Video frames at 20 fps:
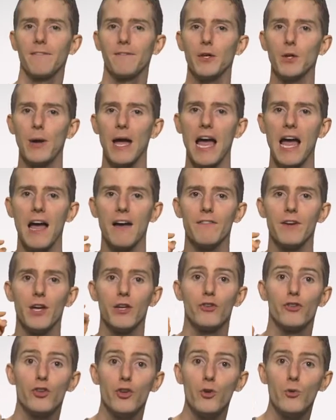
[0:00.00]
if you have
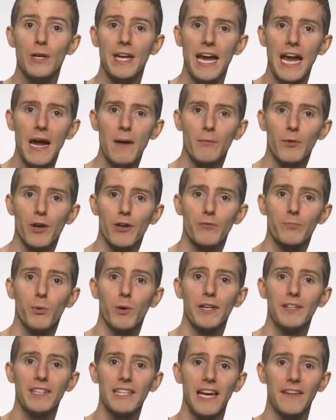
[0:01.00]
2 cameras
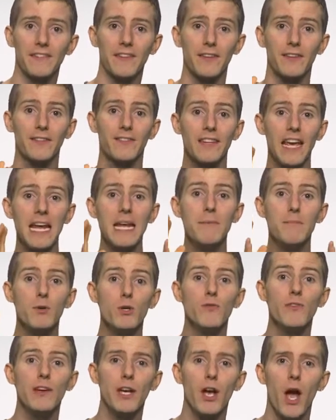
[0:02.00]
pointing at the same
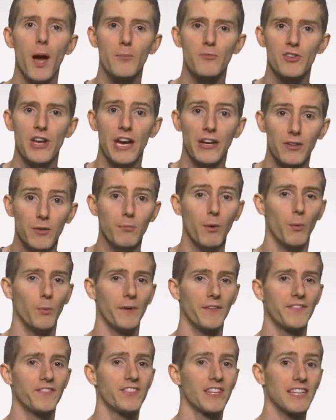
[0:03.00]
moving object, but
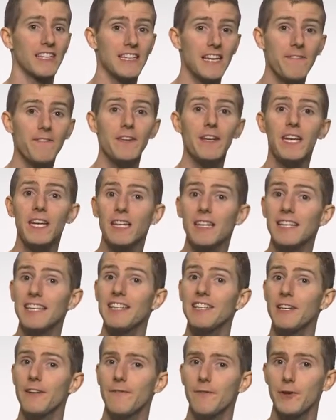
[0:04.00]
with
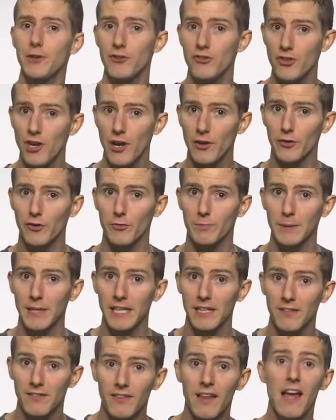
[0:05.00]
significantly different shutter
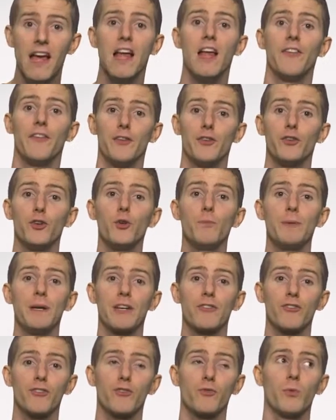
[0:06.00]
speeds, the 2
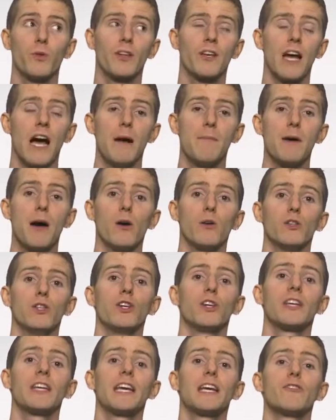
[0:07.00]
pictures will come out
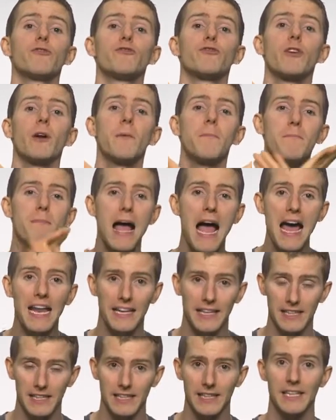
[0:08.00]
looking
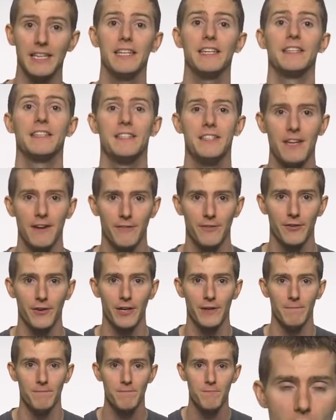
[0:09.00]
dramatically
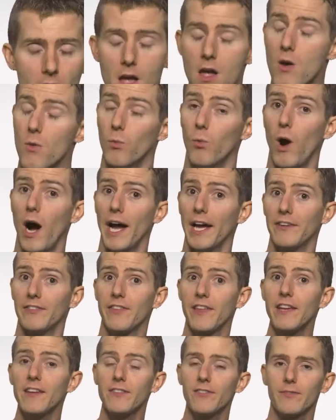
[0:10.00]
different. Why
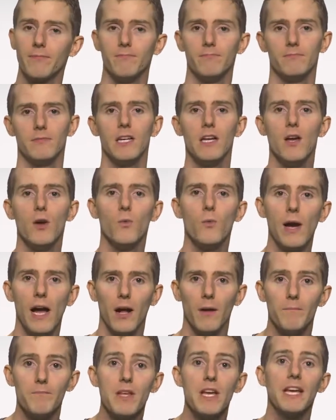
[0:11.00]
is this? Well,